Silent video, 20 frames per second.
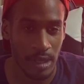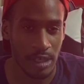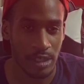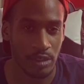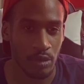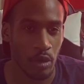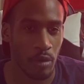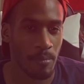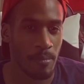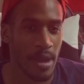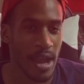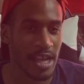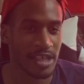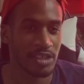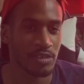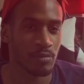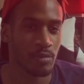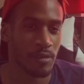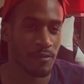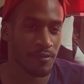So
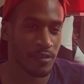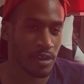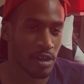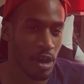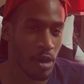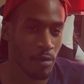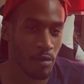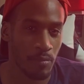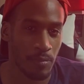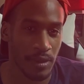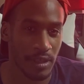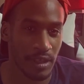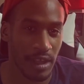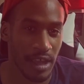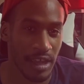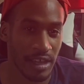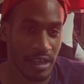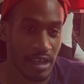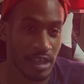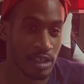imagine what VR will be
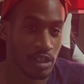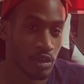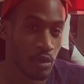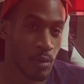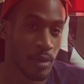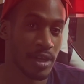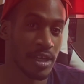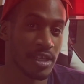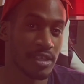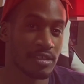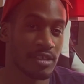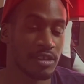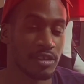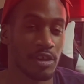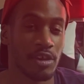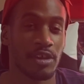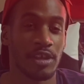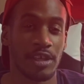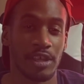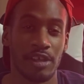like 20 to
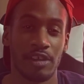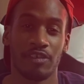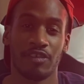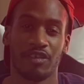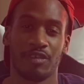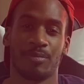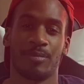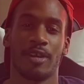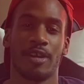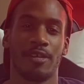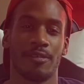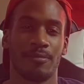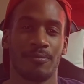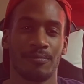30 years from now.